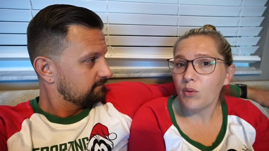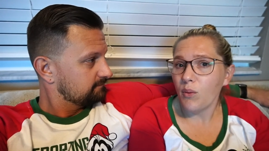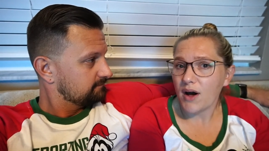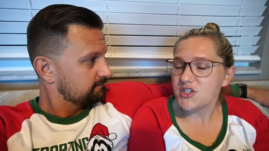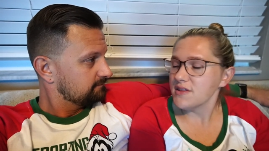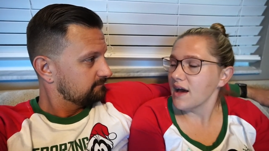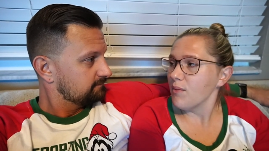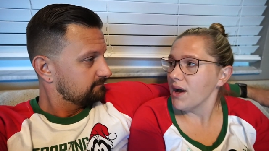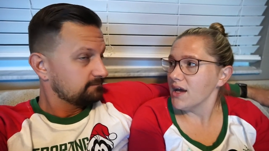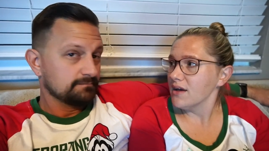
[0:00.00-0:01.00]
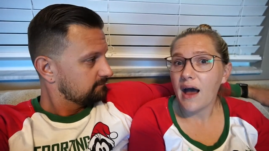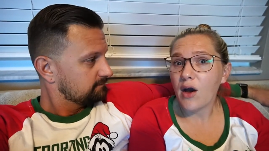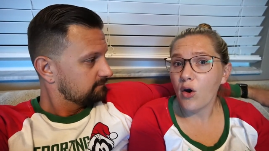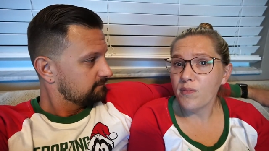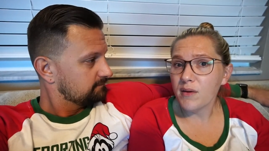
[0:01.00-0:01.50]
Speaker 1: will watch it that way. I
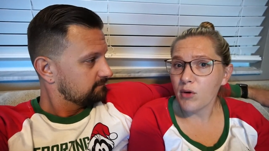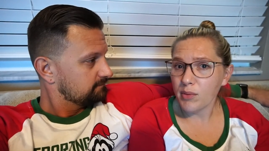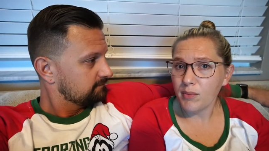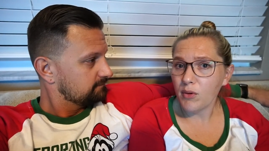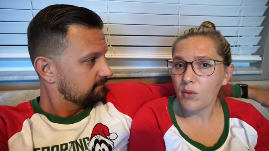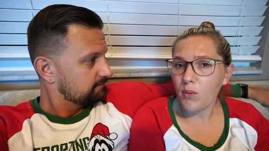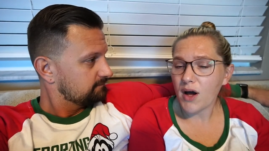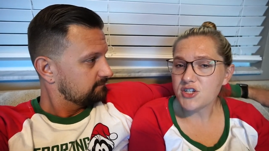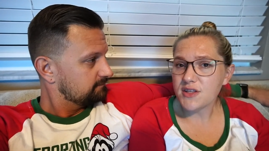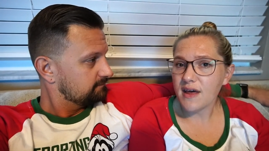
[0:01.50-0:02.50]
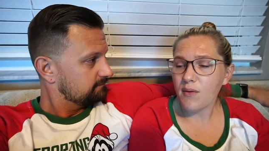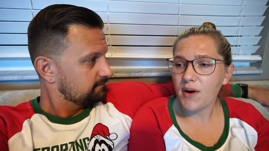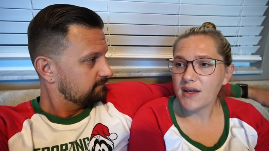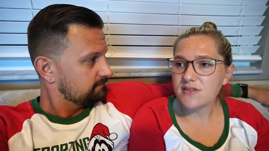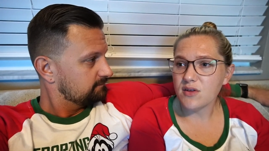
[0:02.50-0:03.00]
hope that more people will watch it that
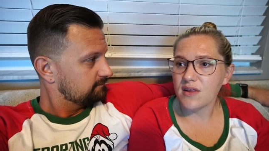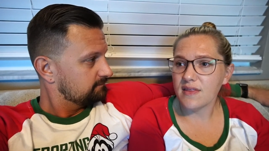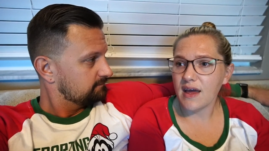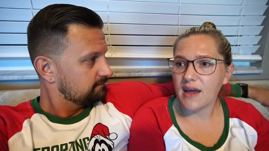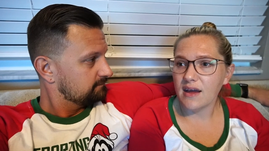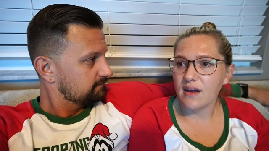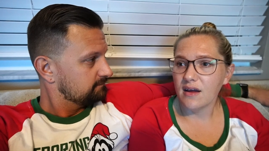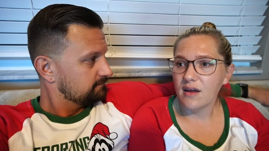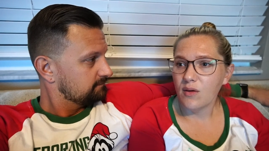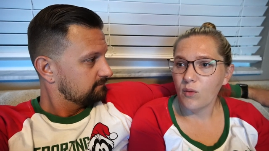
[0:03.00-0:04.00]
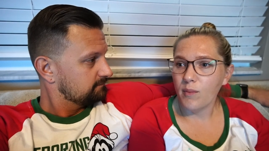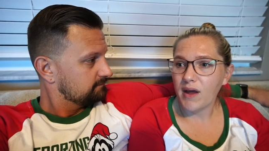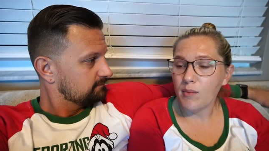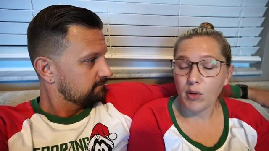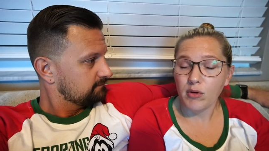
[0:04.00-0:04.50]
way so that they will
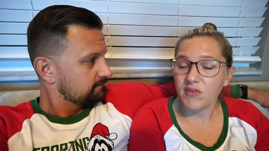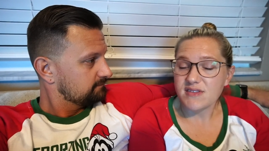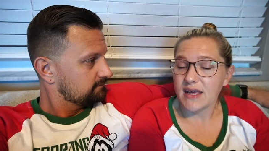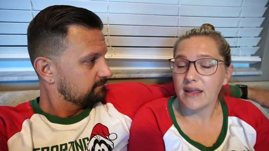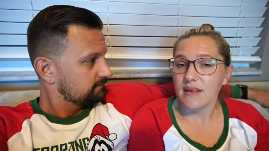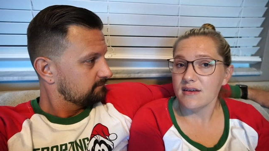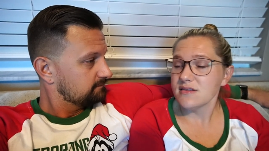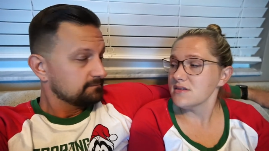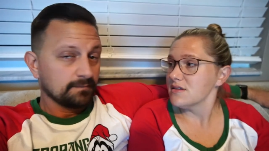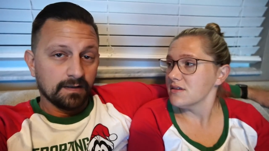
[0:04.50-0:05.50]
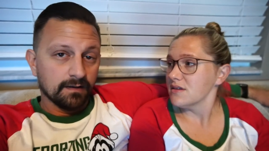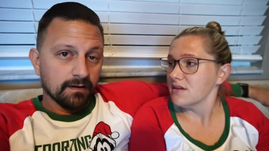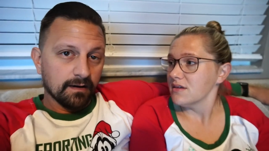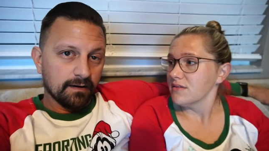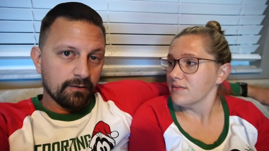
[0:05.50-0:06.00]
make more movies like this.
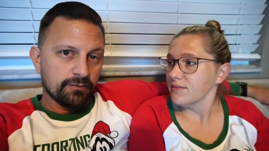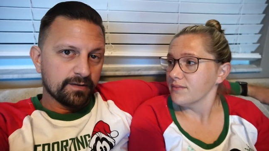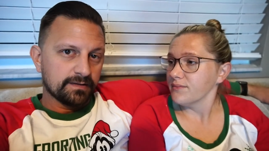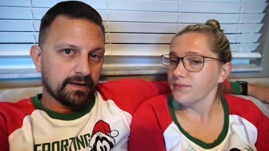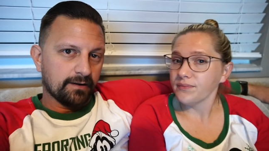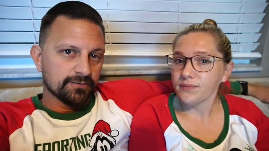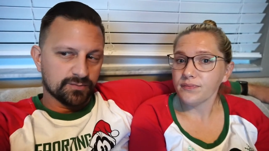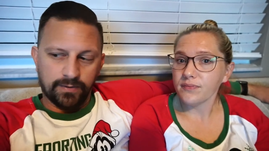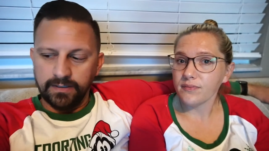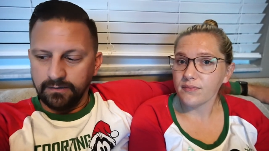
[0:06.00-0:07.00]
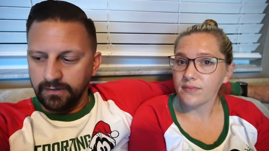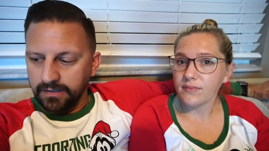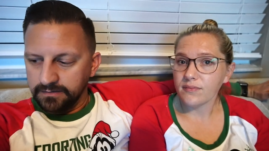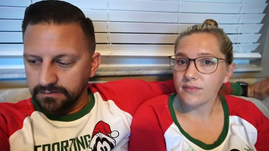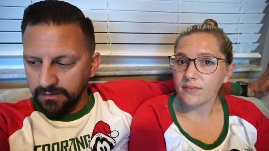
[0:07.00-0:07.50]
Speaker 2: Another thing that I was reading
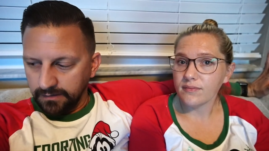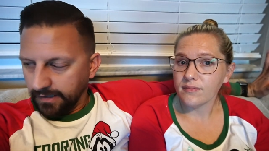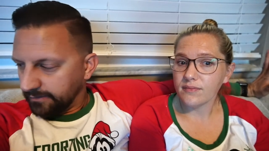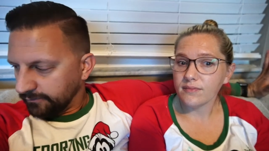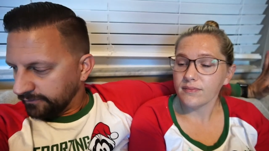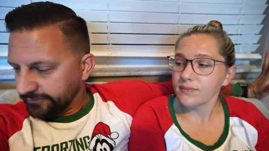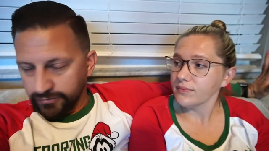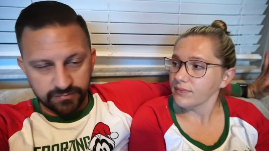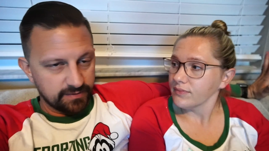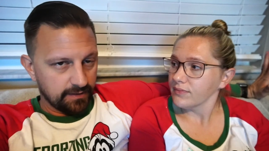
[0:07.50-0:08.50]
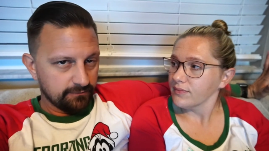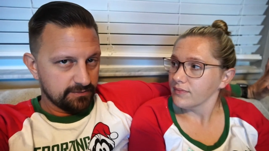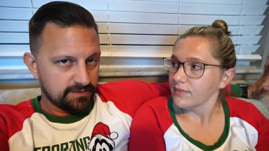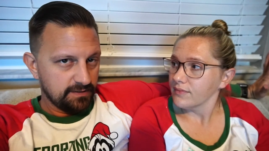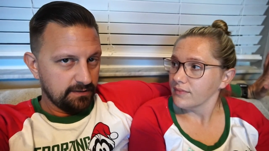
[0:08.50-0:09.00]
in a lot of the reviews that I
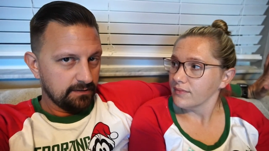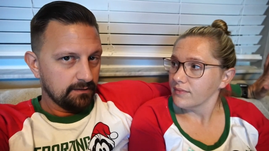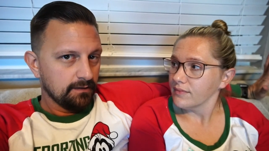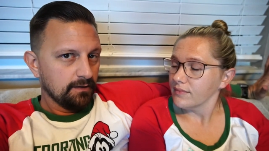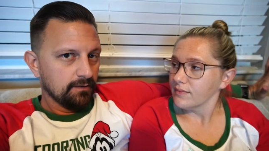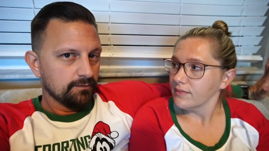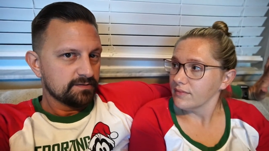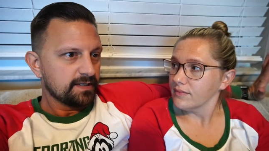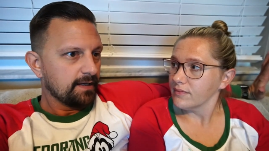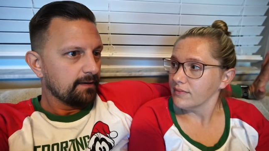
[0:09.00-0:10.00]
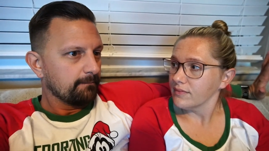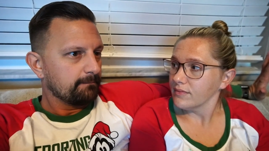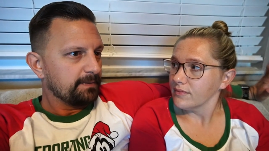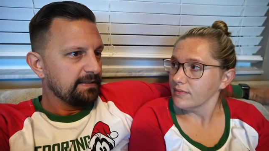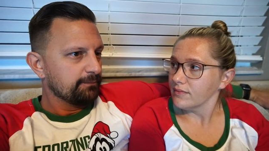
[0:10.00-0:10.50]
was seeing was
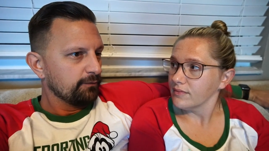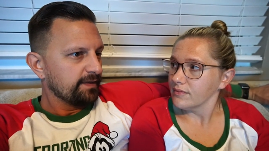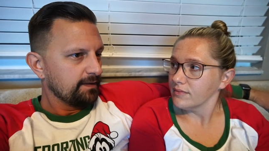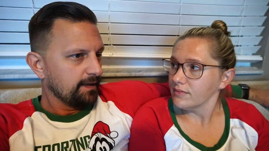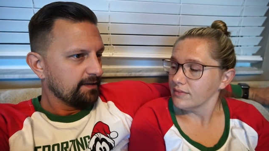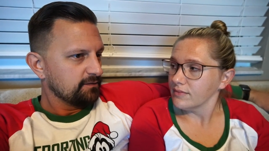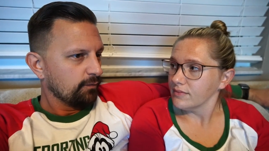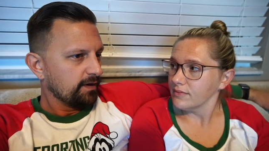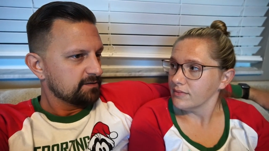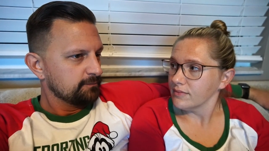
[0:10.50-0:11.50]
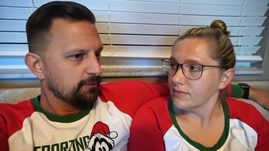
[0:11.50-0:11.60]
that people that like to watch